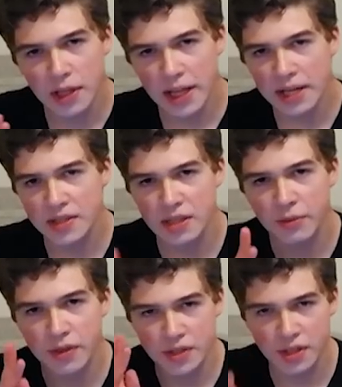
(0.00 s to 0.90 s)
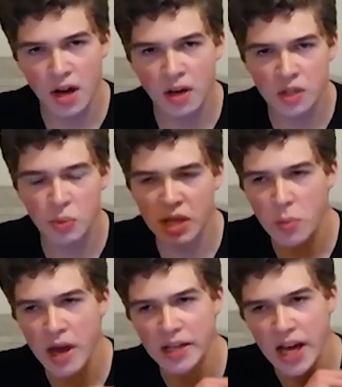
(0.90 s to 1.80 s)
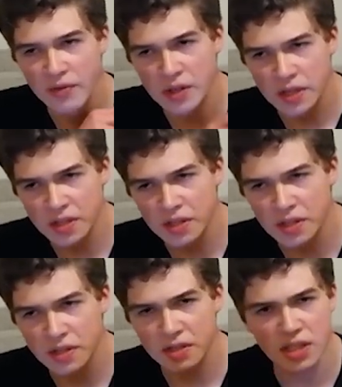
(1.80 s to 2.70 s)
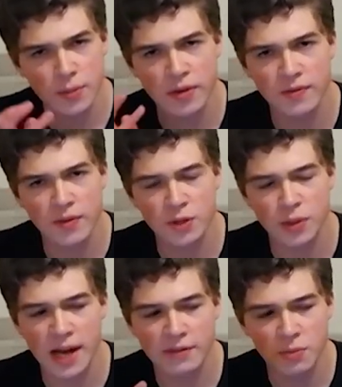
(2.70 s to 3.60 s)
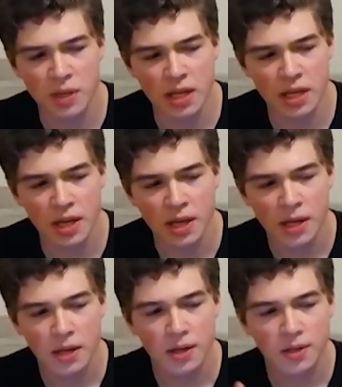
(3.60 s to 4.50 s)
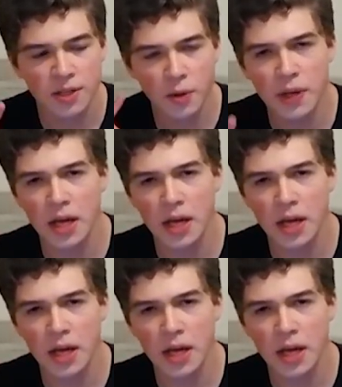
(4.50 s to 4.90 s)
like some of the songs by the band Evanescence. Some of my favorites would have to be Going